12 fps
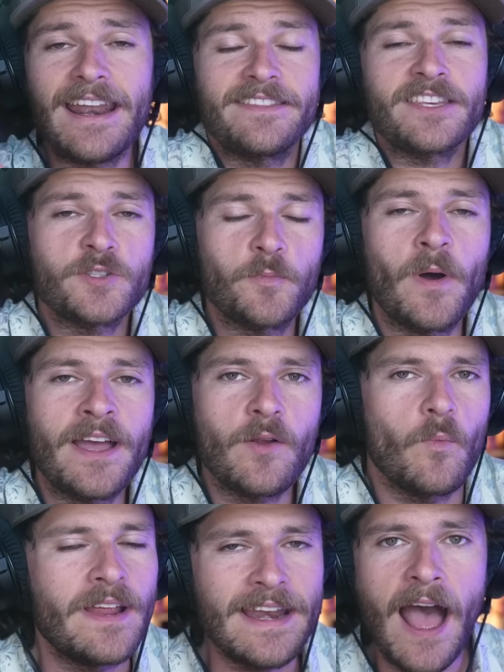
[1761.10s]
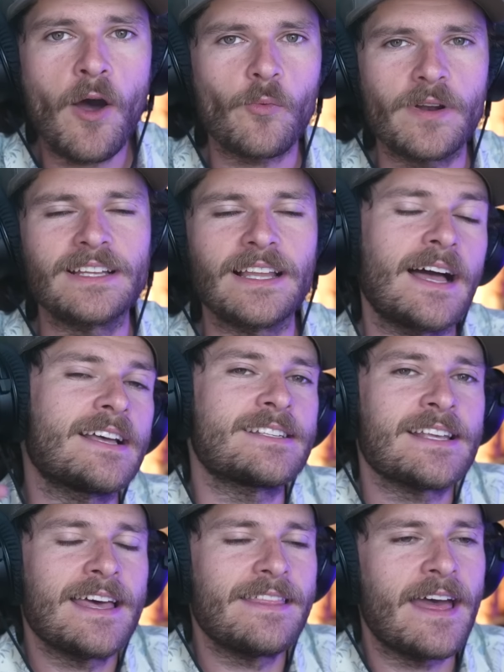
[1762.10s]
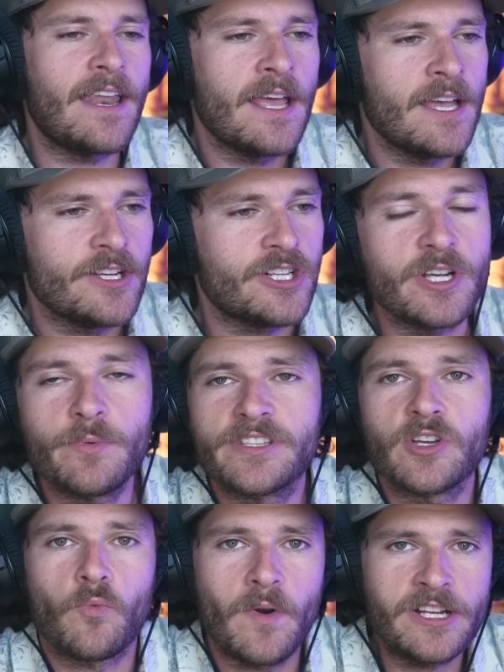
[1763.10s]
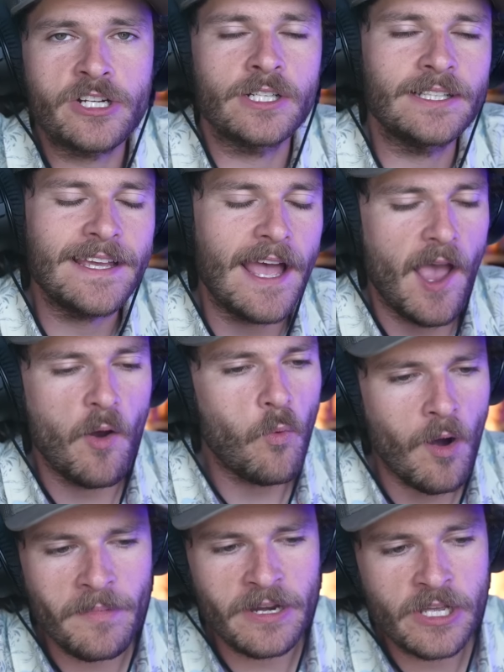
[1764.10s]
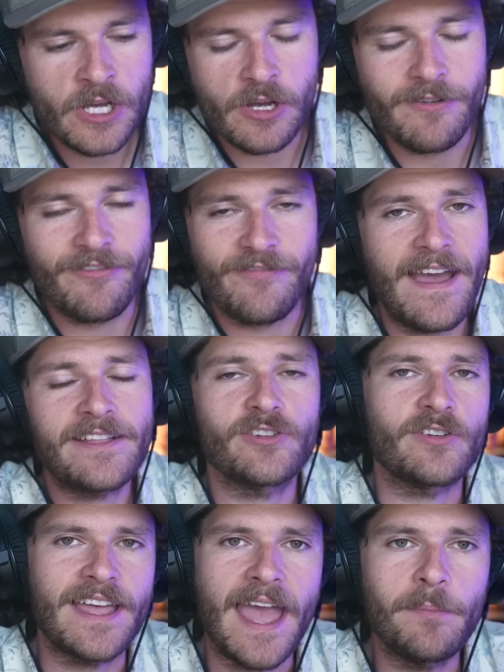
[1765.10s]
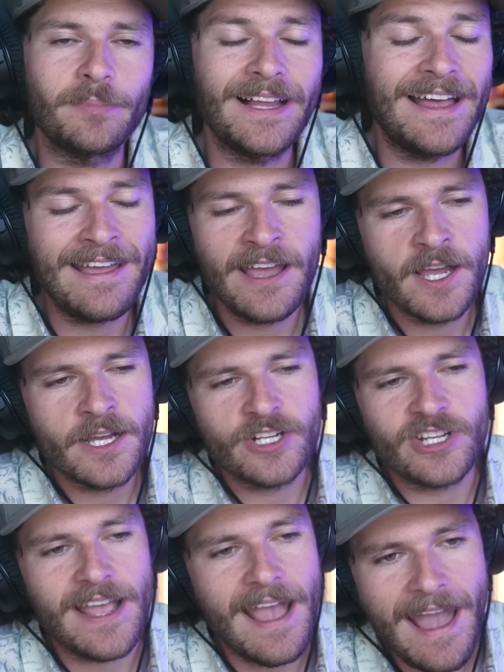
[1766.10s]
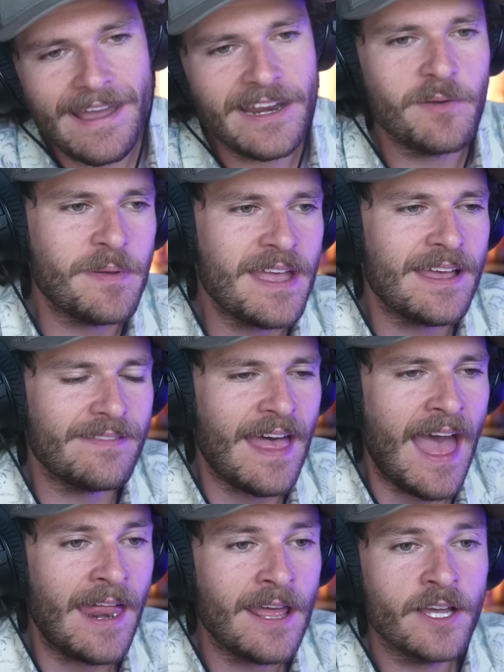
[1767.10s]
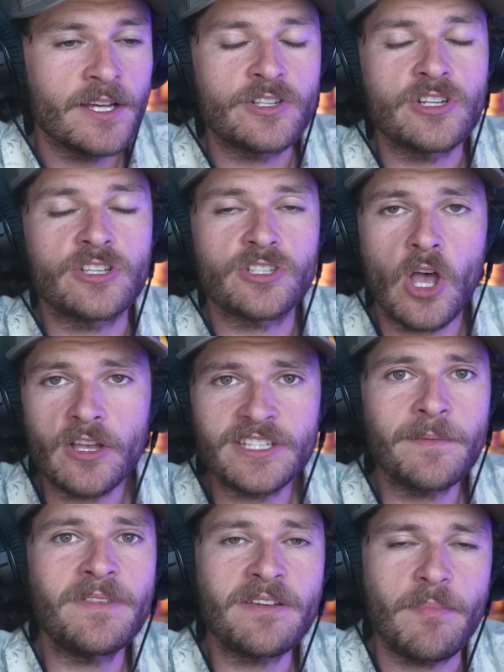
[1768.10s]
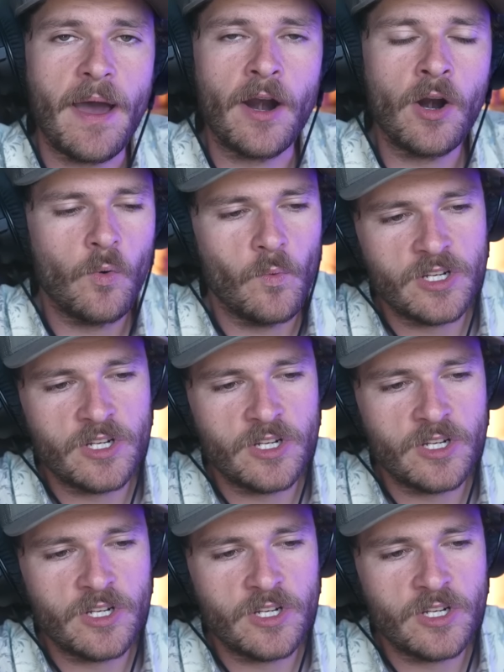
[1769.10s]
And at this point, we now realize that she was originally a woman who faked her gameplay. She hated being that. She saw something better,